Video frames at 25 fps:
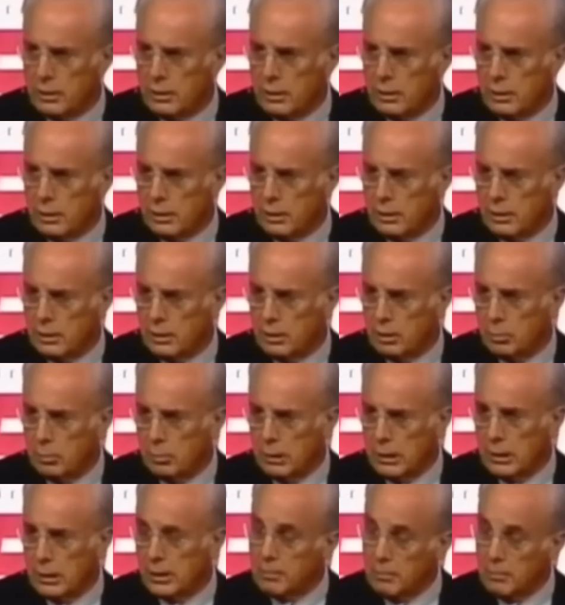It could be
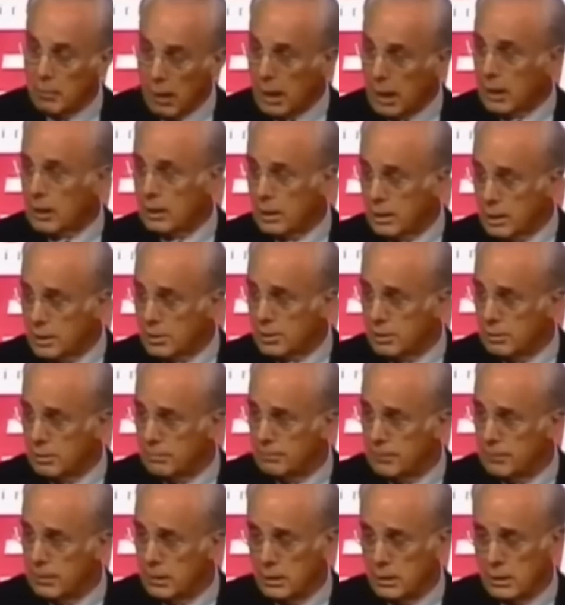commodities,
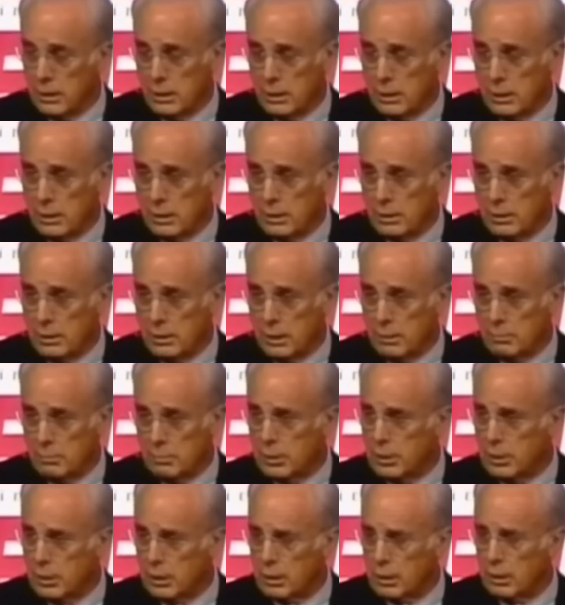not
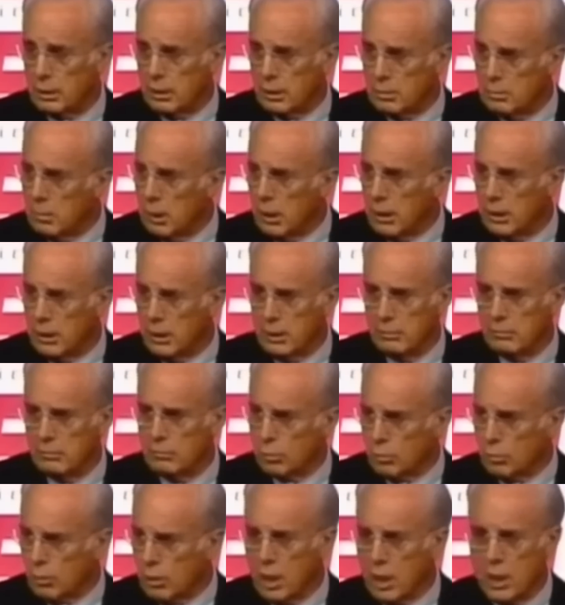particularly money,
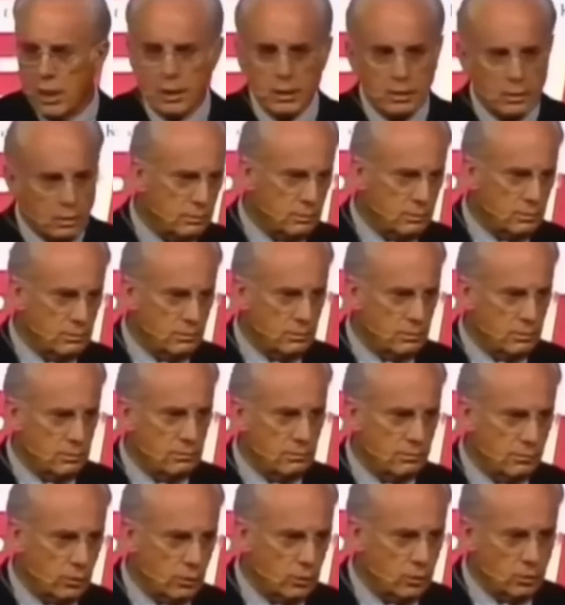grain,
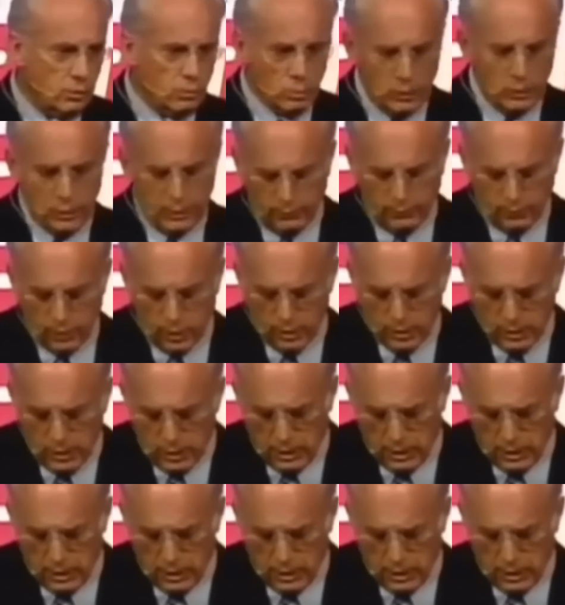fruit, whatever.